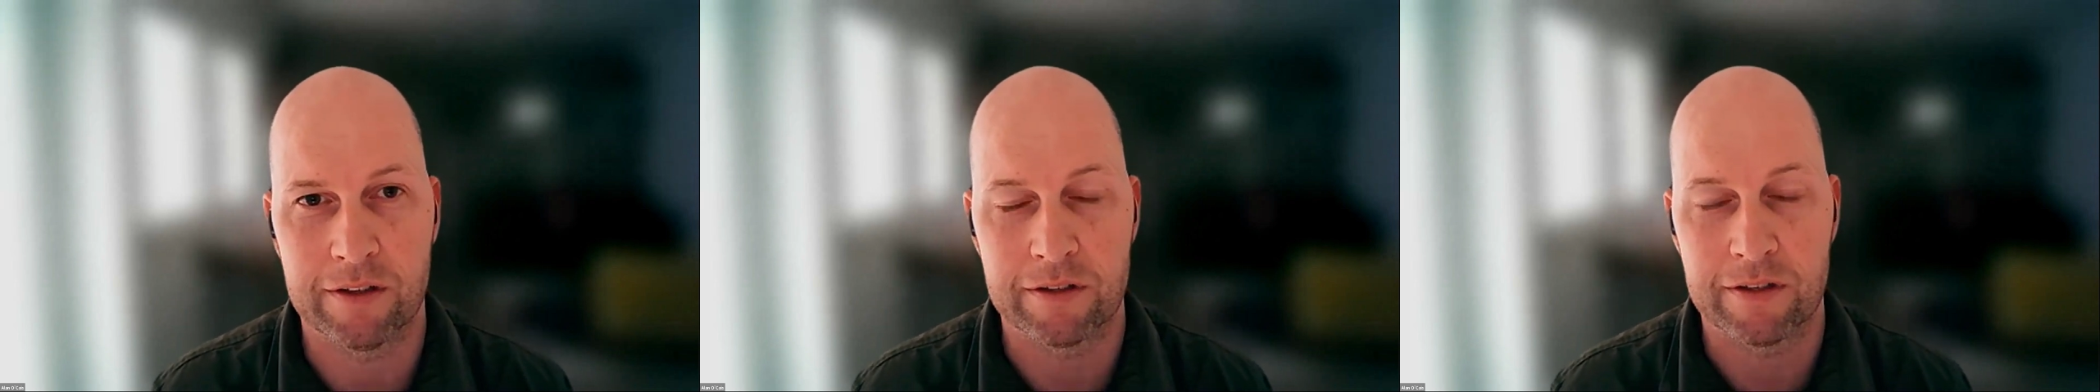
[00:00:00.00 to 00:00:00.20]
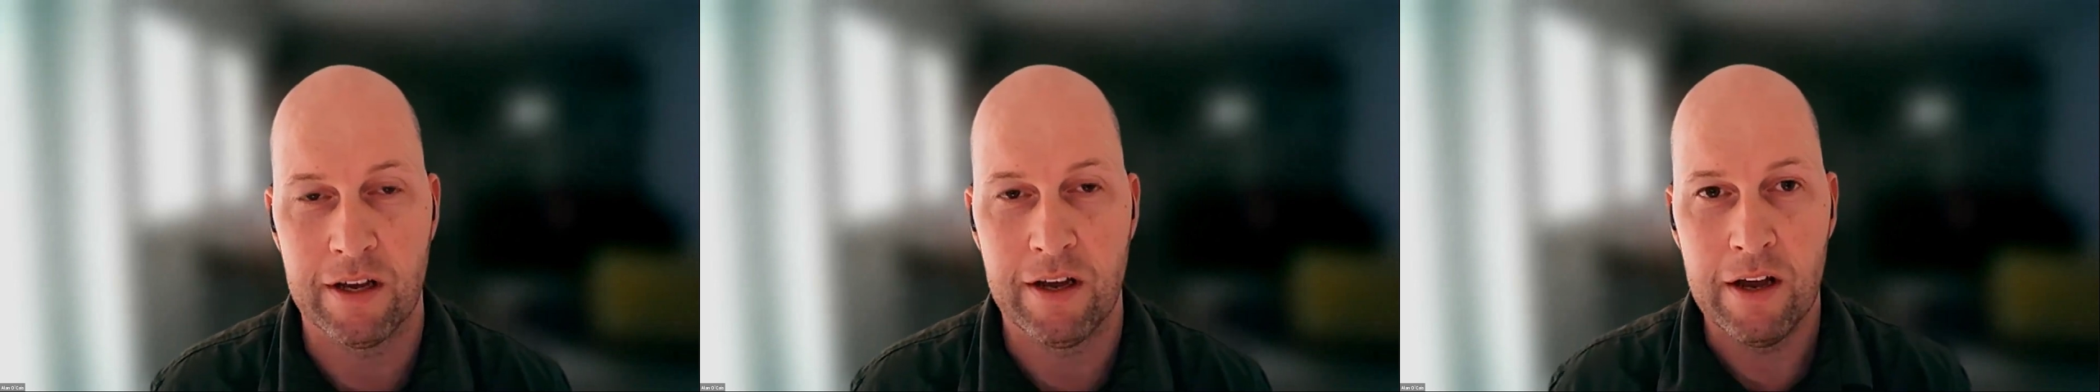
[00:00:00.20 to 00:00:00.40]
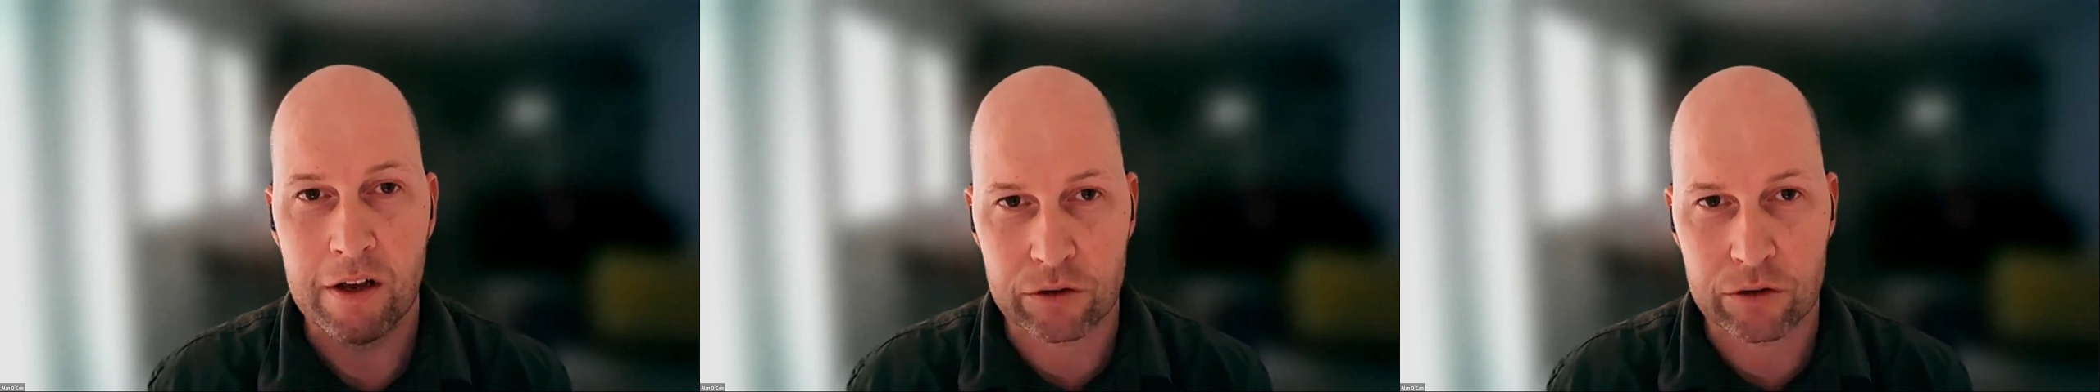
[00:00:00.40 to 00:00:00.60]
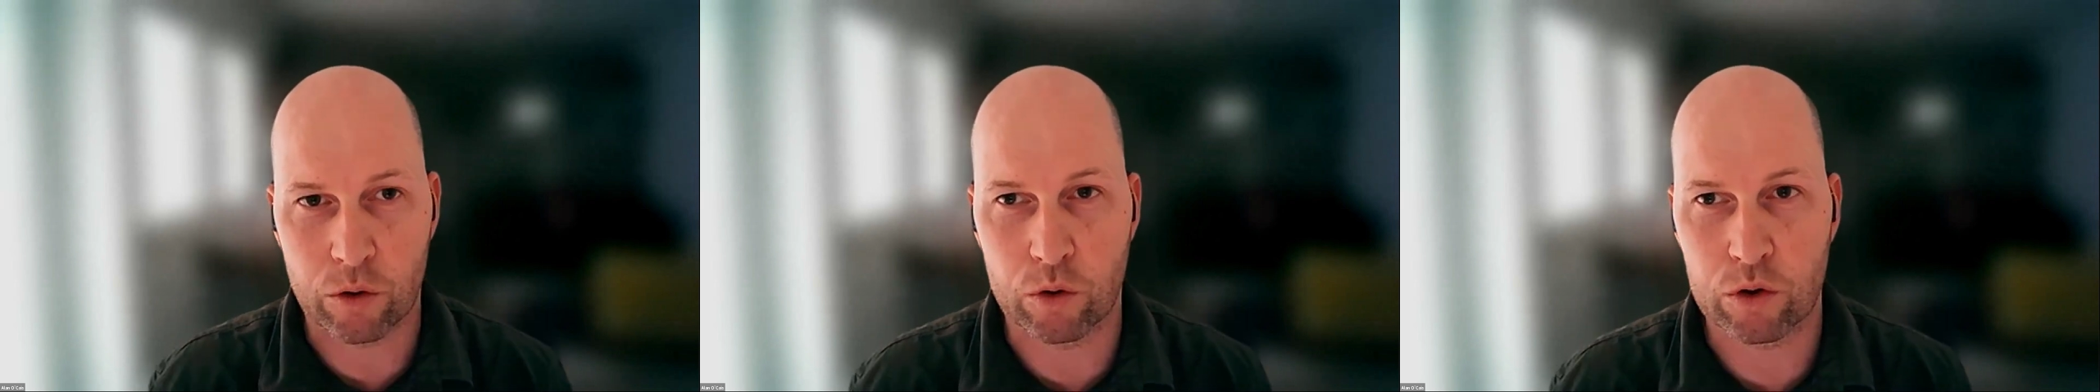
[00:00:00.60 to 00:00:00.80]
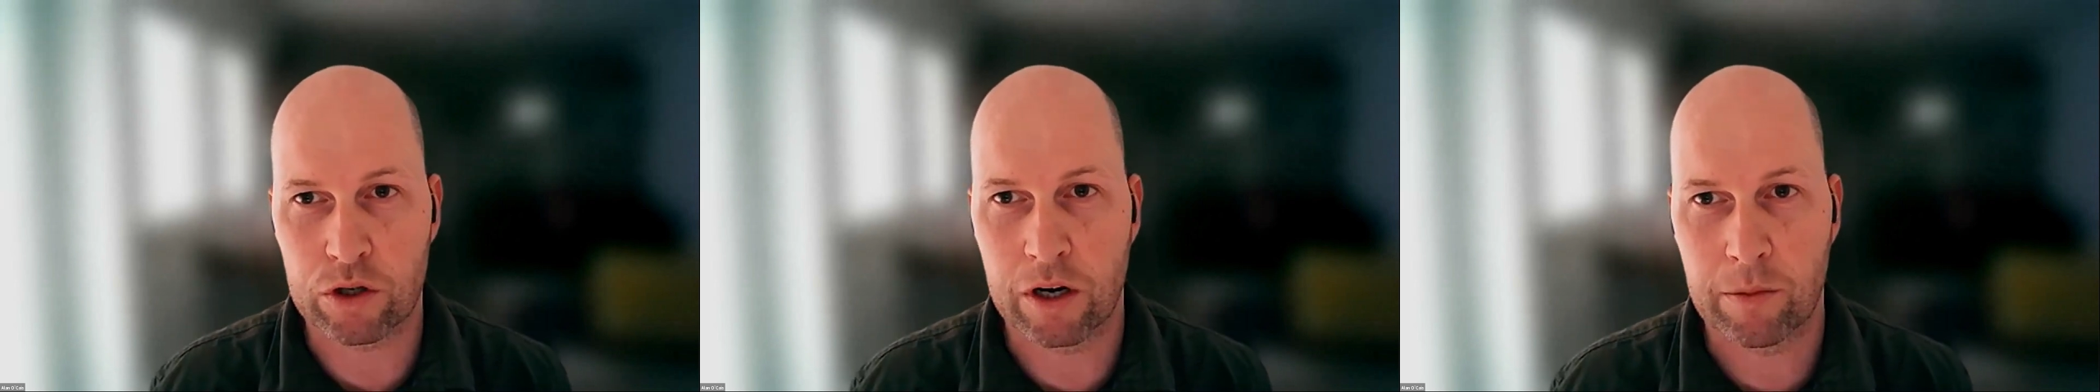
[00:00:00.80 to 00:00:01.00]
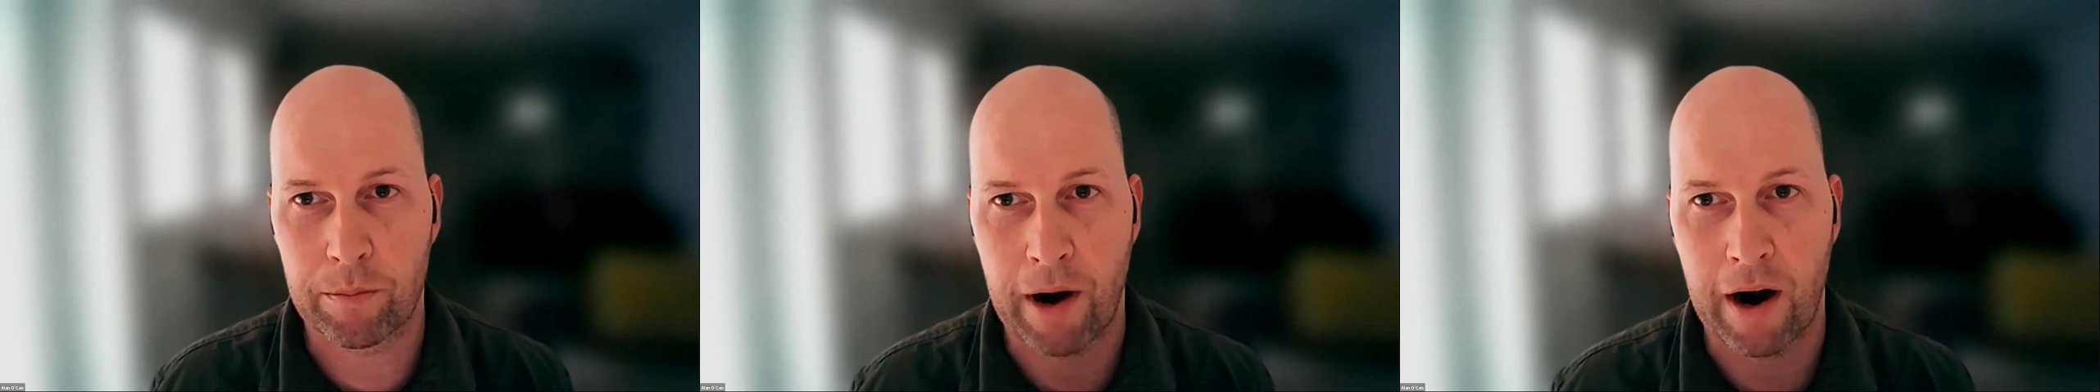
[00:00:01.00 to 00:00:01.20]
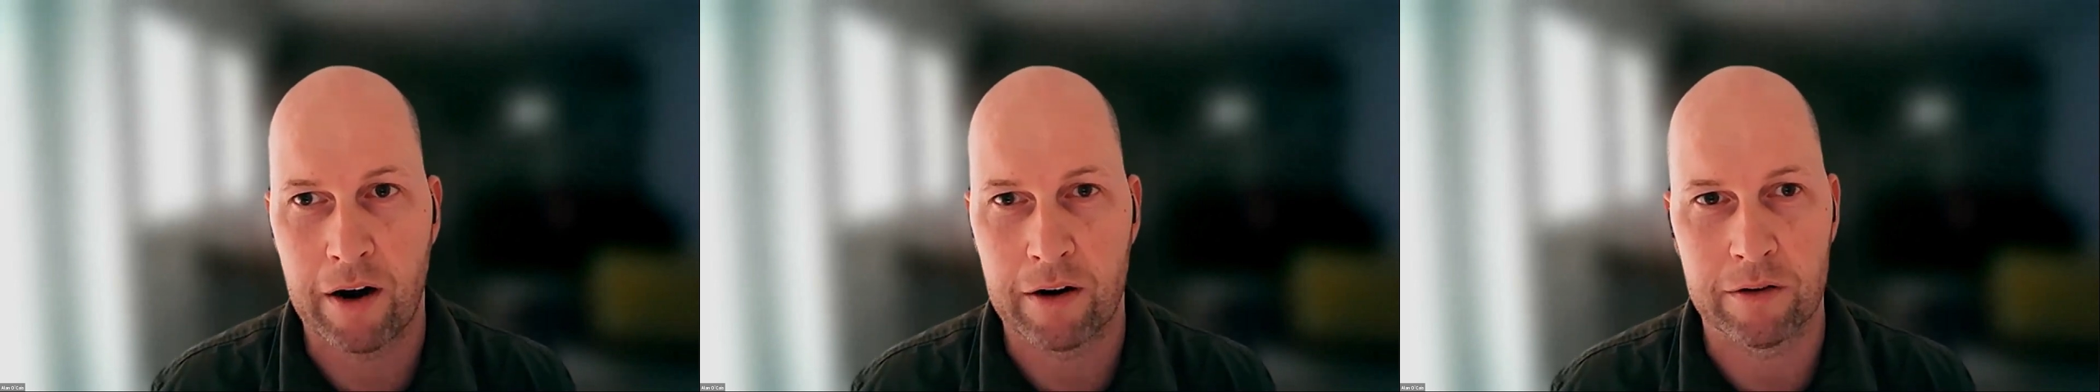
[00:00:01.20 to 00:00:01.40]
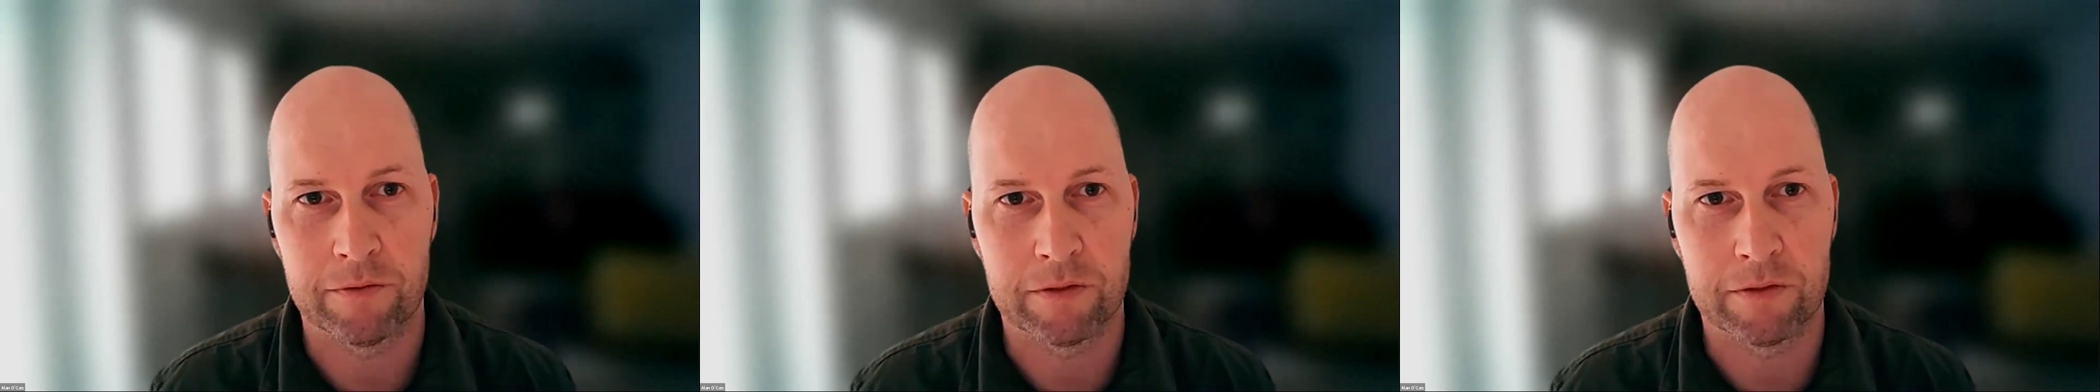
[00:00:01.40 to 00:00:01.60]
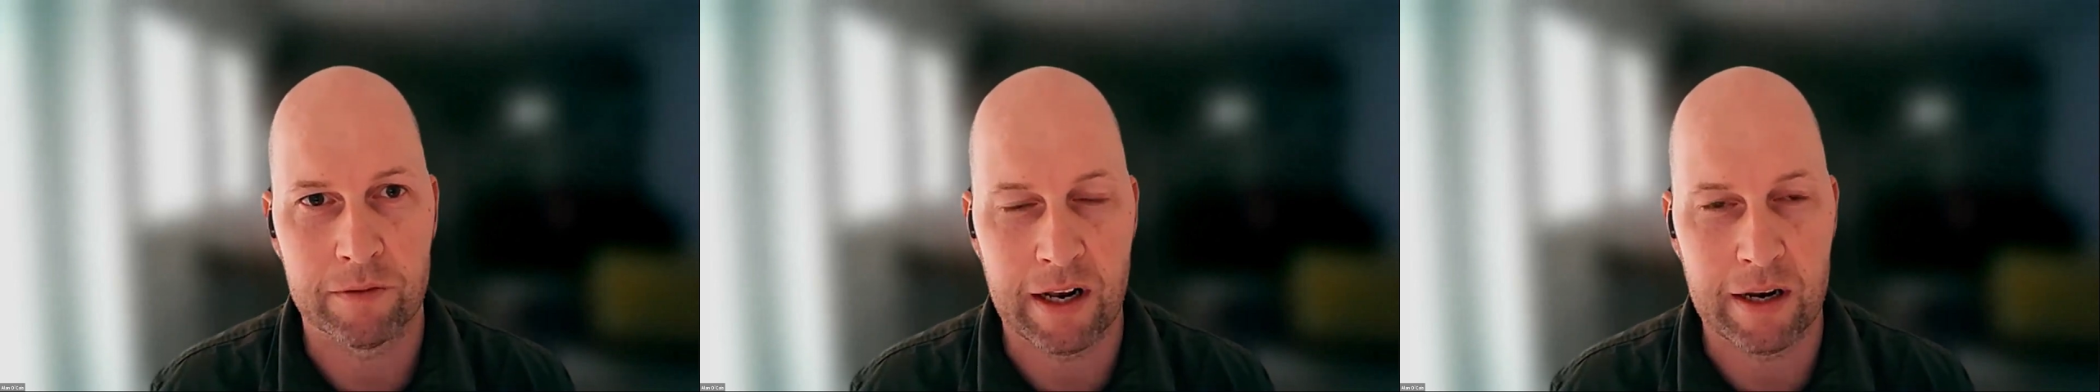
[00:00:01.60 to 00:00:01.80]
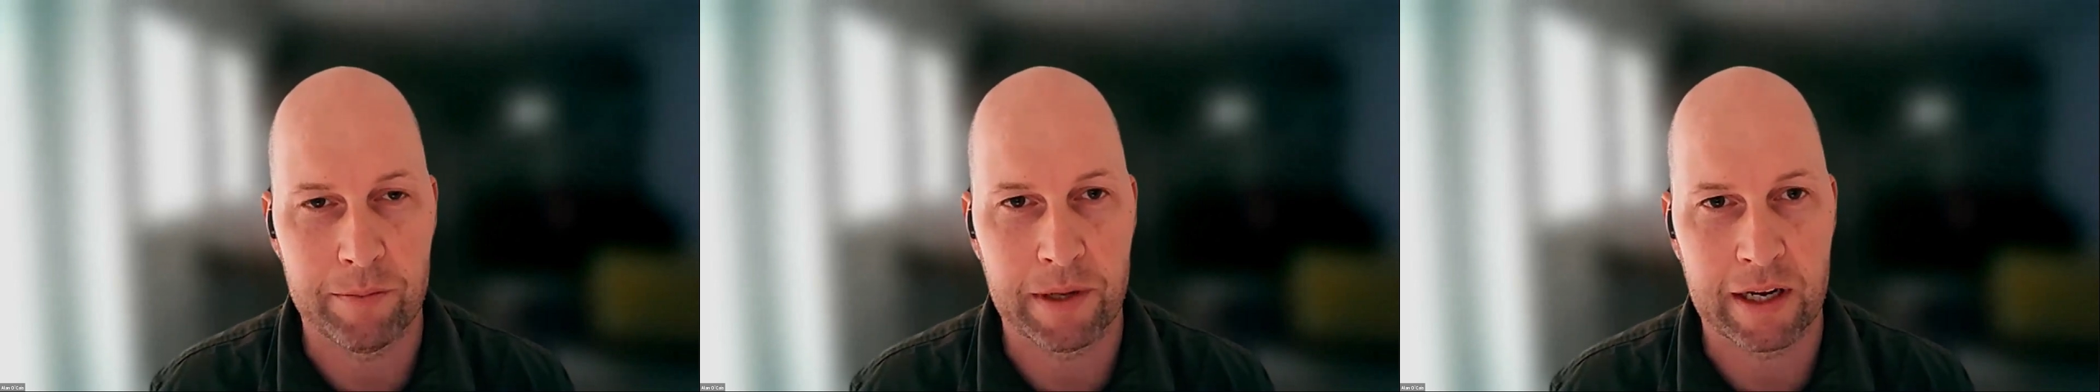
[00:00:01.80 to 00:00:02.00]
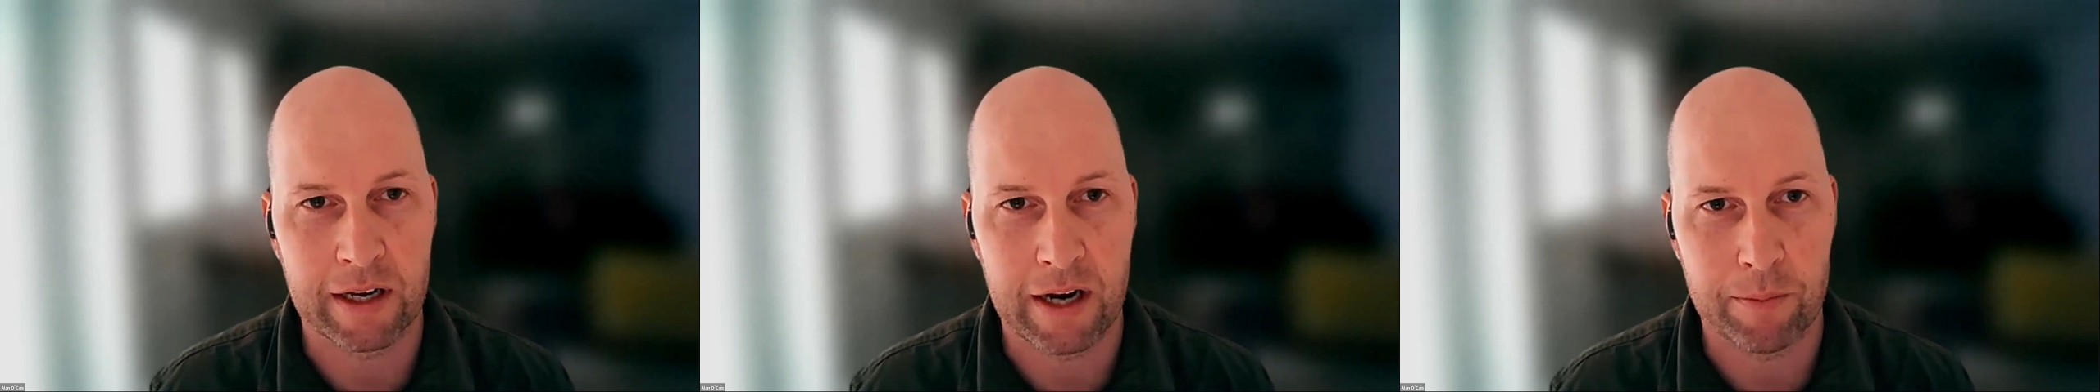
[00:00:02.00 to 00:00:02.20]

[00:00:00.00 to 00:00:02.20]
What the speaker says: This social part of developing